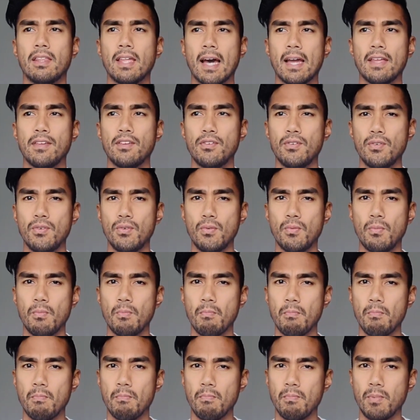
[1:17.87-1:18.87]
that you
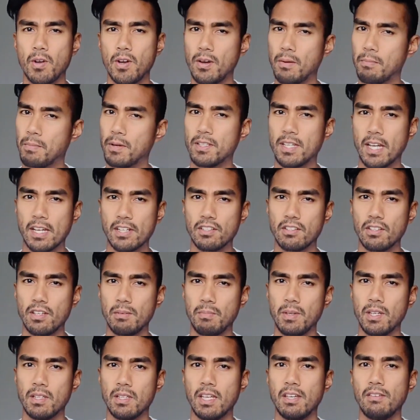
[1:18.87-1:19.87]
could potentially
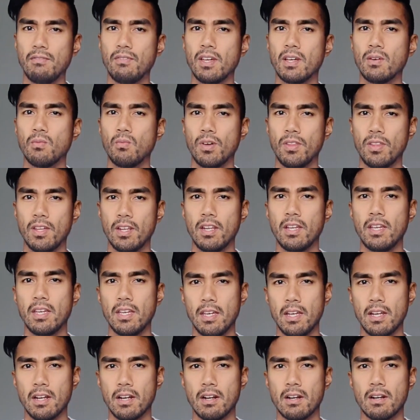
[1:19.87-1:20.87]
be leaving within a
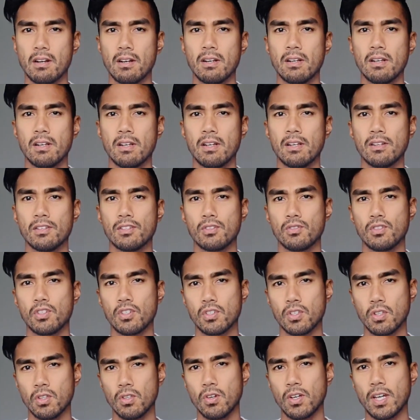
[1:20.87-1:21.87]
year. So
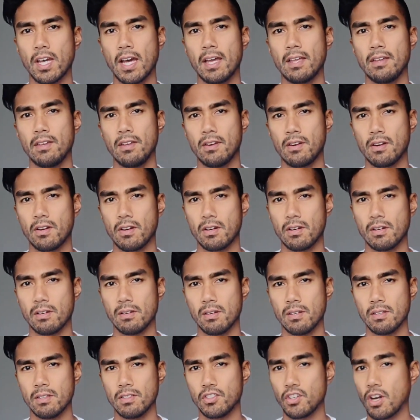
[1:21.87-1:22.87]
just look at your
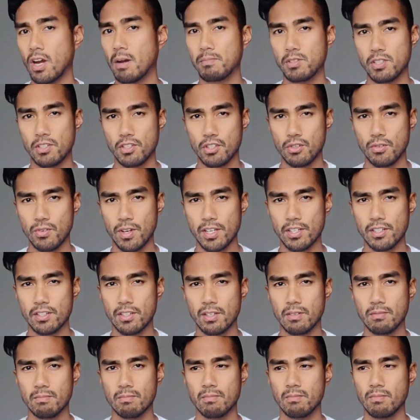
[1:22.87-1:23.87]
job
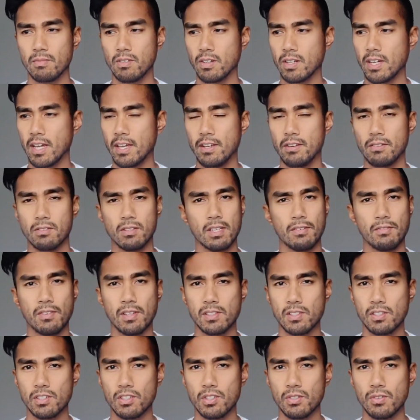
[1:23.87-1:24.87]
situation, look at your
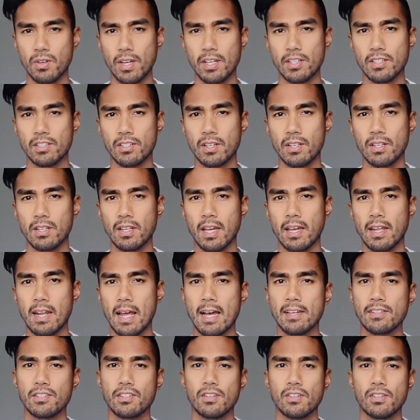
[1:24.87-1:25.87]
living situation, and
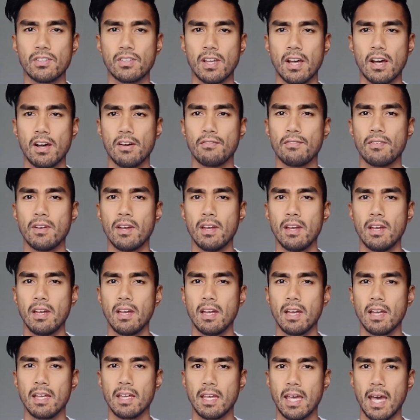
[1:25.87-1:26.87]
ask yourself,
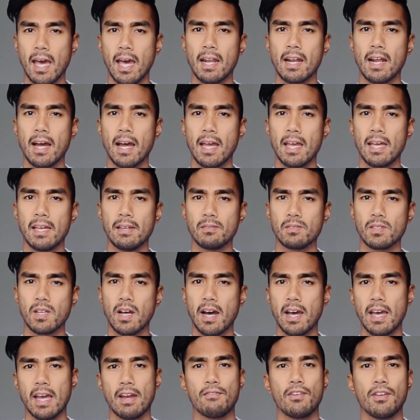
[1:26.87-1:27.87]
can I
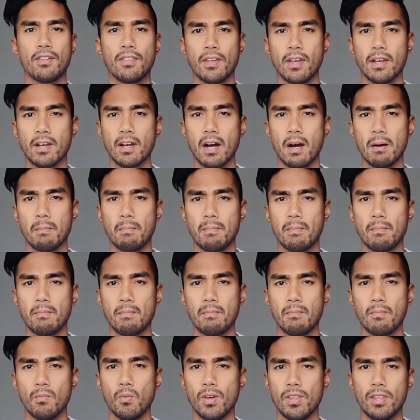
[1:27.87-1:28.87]
tie everything up
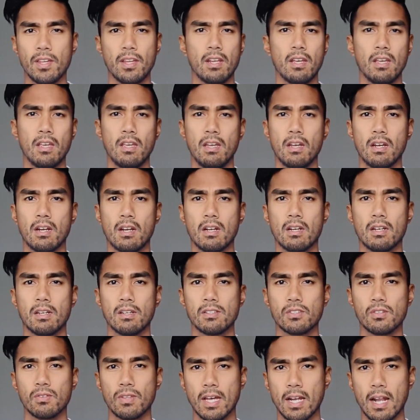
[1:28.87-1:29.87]
within a year
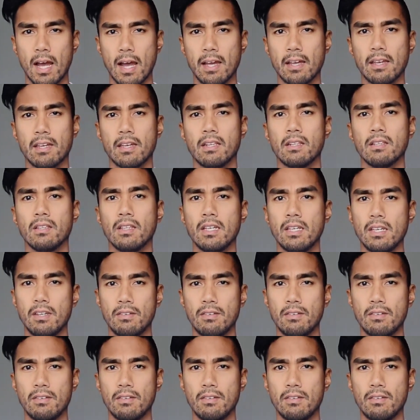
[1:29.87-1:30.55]
so that I can